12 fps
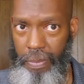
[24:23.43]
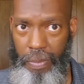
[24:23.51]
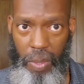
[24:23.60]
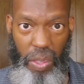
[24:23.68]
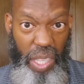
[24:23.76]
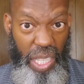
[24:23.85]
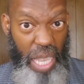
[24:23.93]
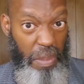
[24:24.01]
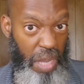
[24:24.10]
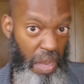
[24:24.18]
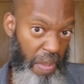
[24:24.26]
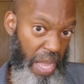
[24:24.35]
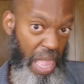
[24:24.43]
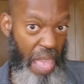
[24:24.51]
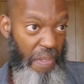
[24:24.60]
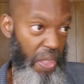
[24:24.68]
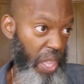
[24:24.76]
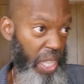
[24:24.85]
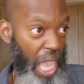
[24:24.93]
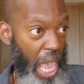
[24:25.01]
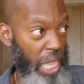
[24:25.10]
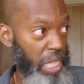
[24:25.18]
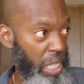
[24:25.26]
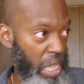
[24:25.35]
But the September 11th
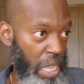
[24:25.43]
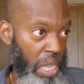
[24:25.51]
attacks,